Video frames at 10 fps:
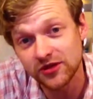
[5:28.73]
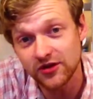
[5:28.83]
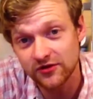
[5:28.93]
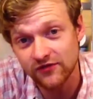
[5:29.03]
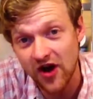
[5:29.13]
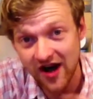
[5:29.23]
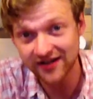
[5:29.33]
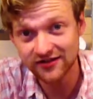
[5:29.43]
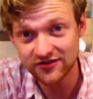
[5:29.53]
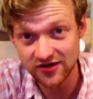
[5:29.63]
lot of
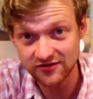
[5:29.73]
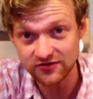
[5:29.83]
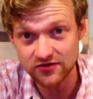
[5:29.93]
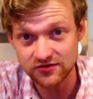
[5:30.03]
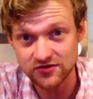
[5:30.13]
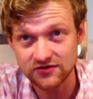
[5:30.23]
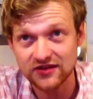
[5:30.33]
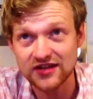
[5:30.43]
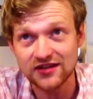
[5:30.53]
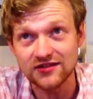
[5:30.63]
Islay style scotches.
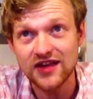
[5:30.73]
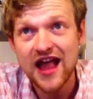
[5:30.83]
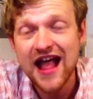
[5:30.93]
It is